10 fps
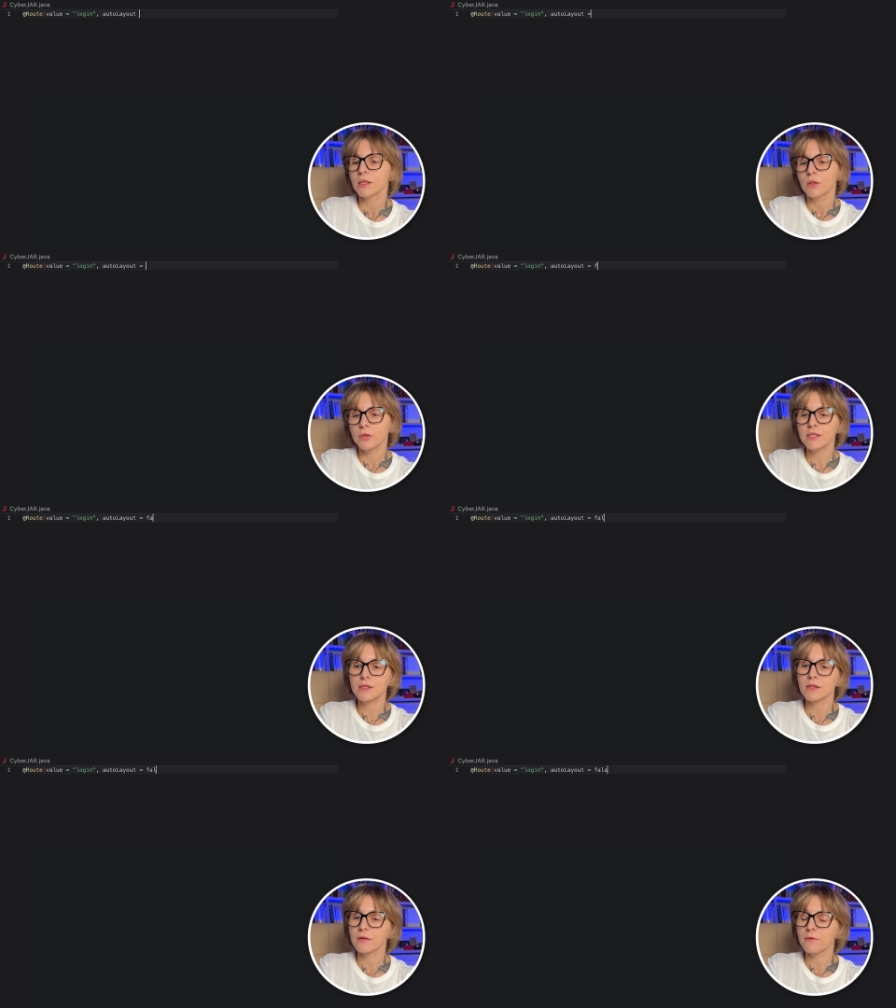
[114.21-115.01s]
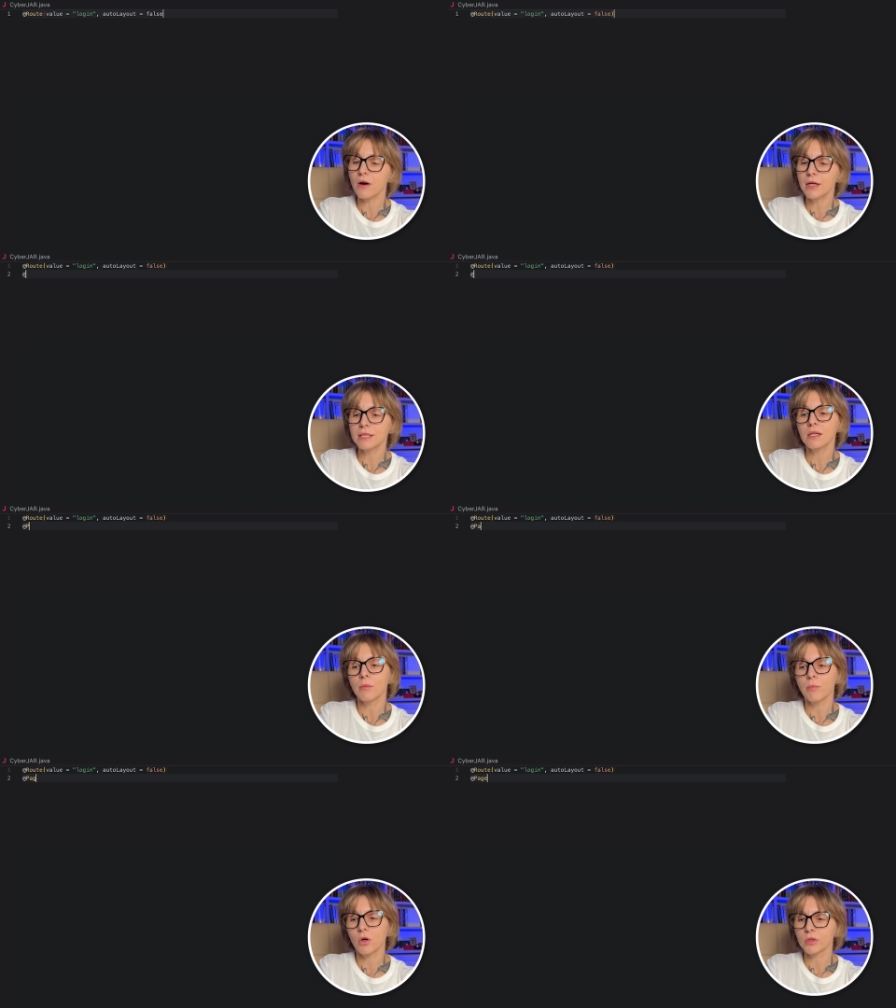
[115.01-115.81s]
which is a Vaadin
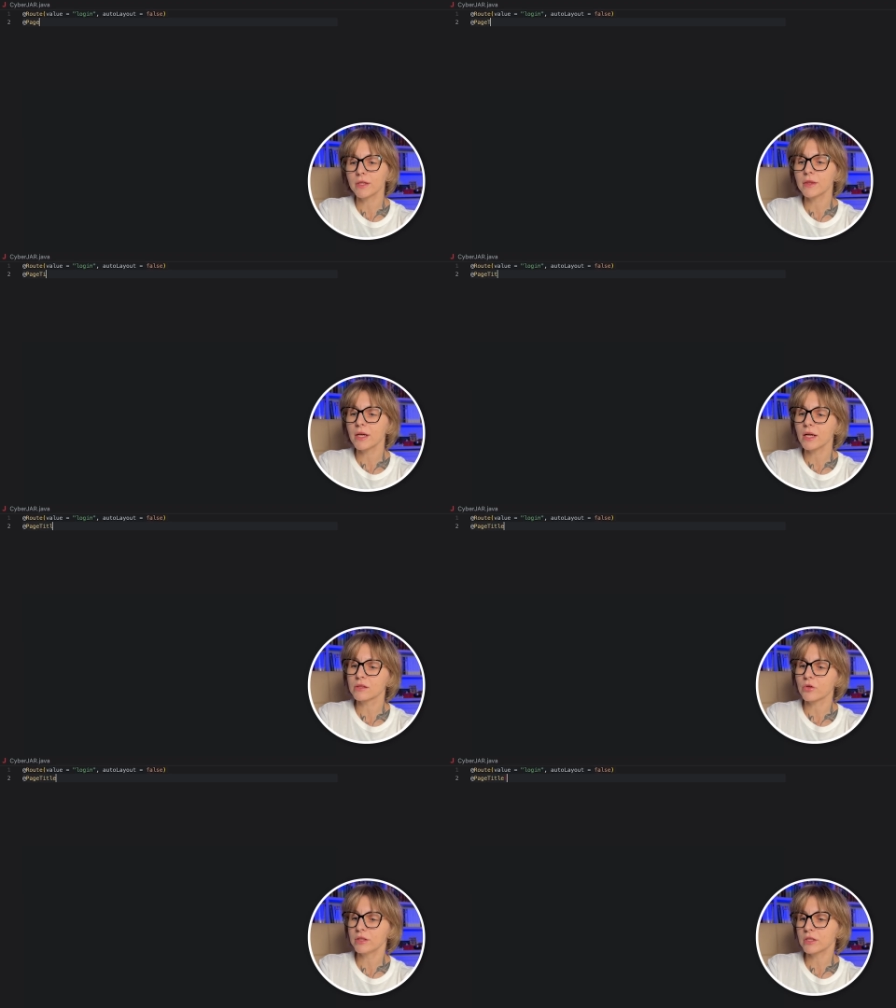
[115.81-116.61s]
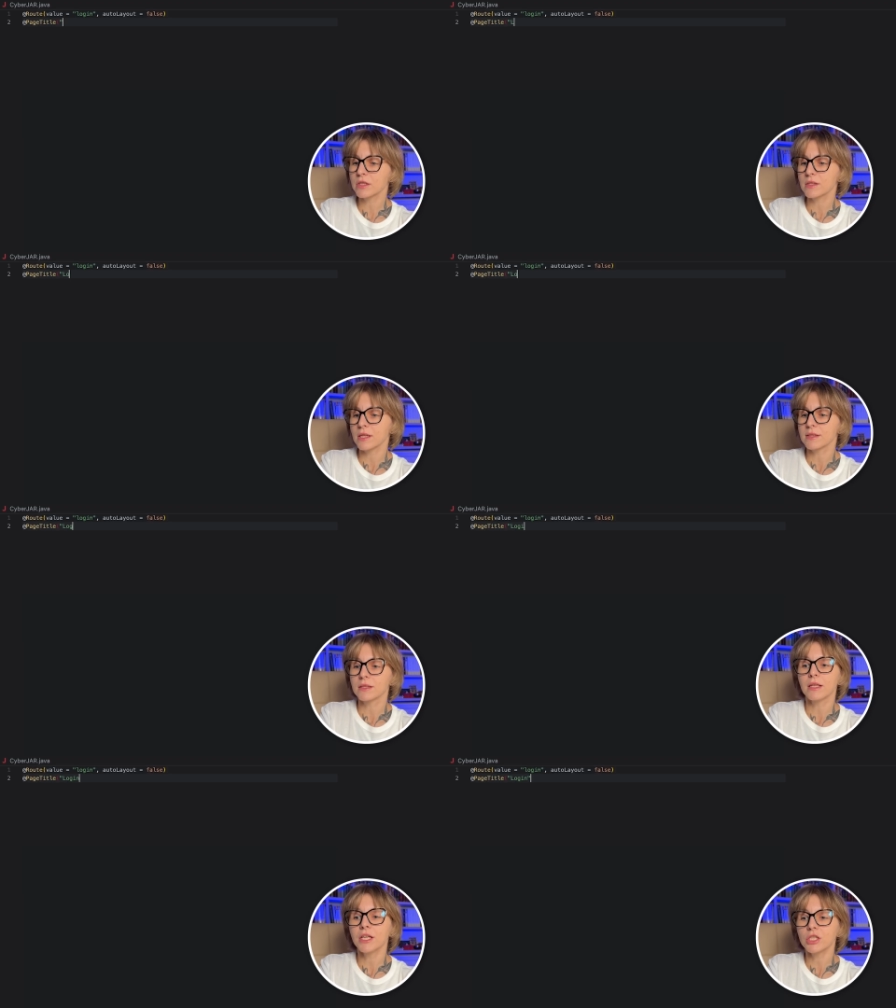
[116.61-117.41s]
component that renders as
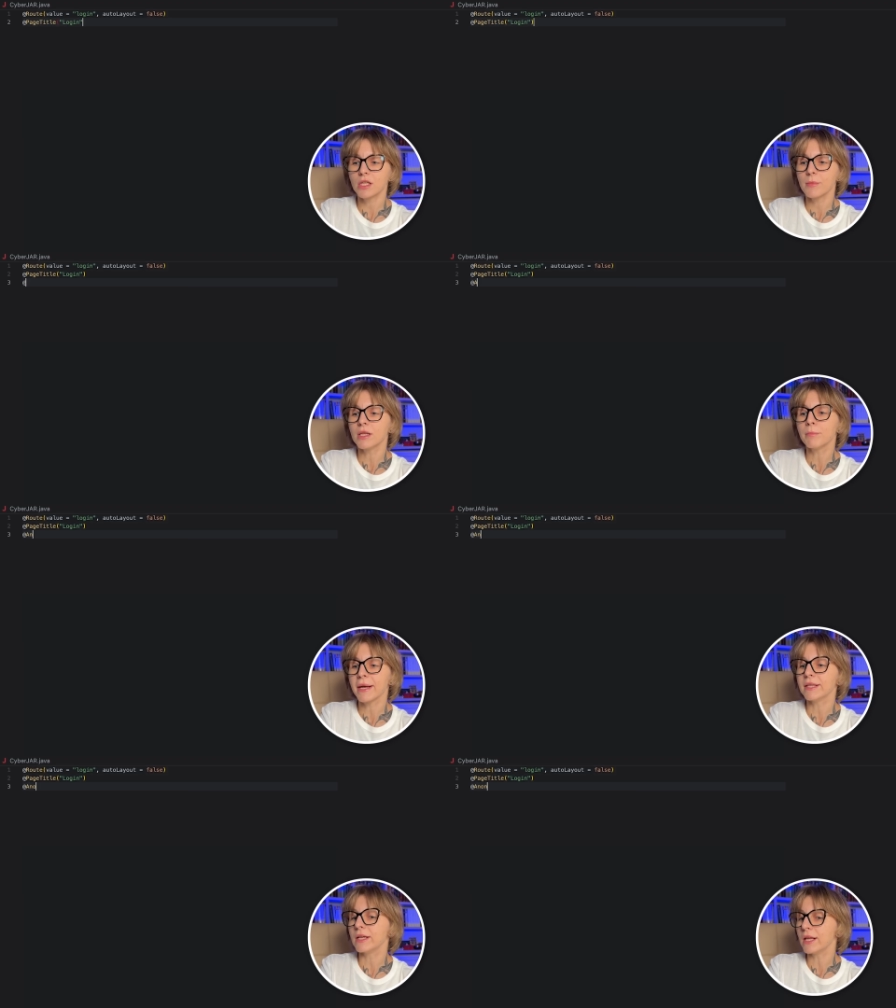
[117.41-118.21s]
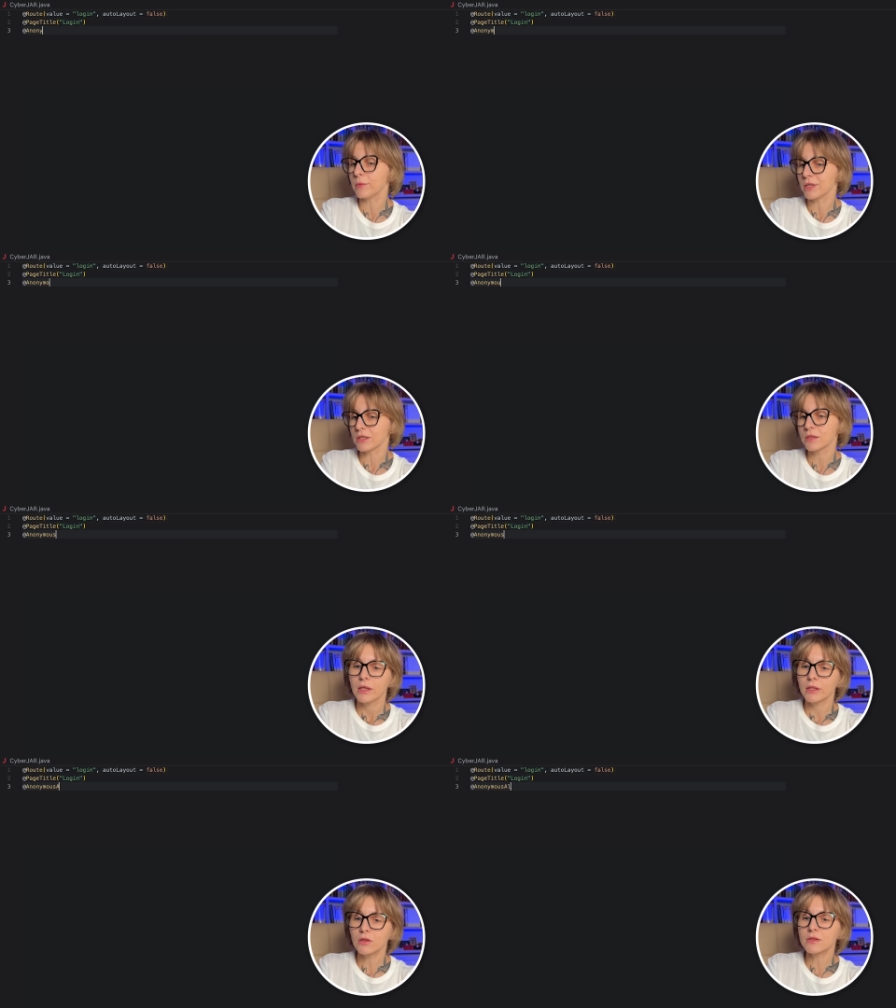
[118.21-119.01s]
an HTML main element.
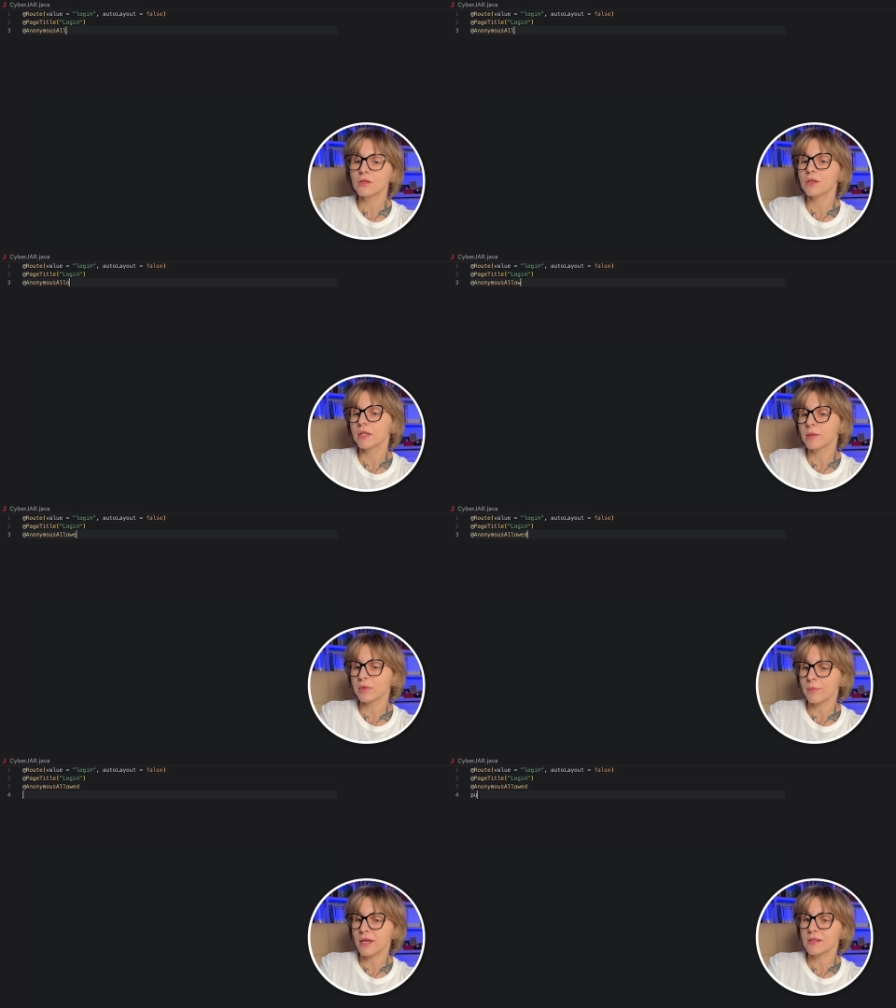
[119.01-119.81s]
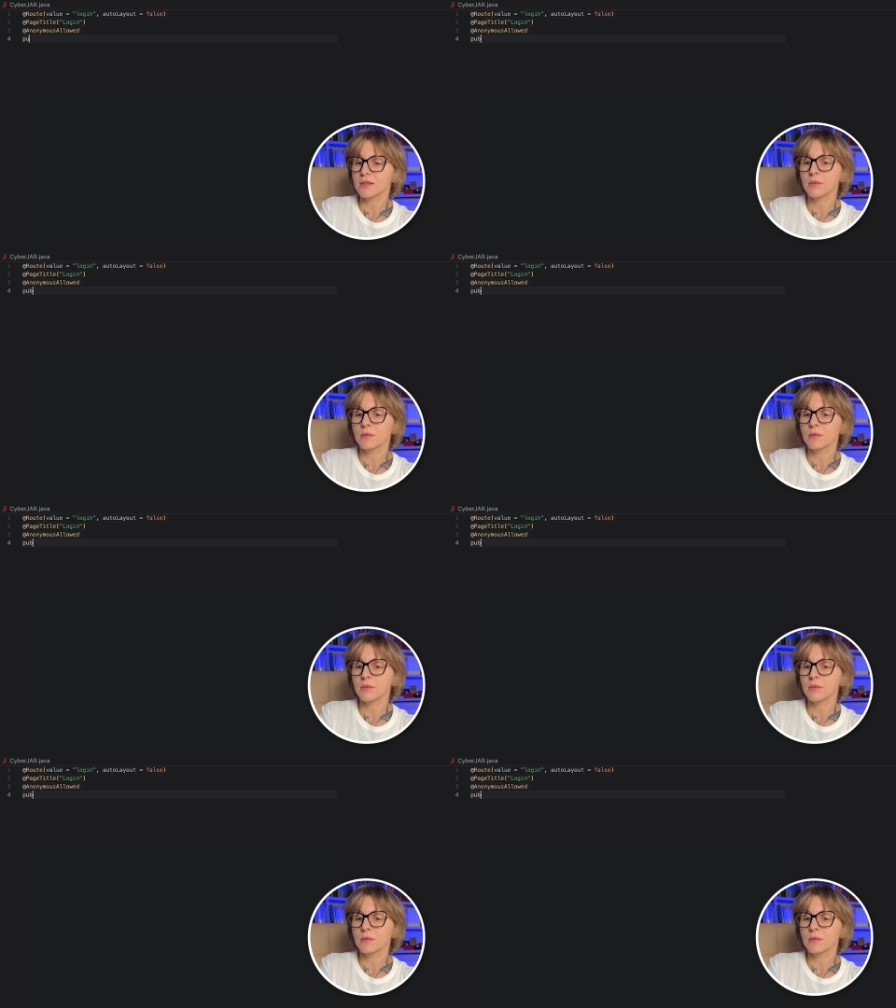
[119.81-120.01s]
It also implements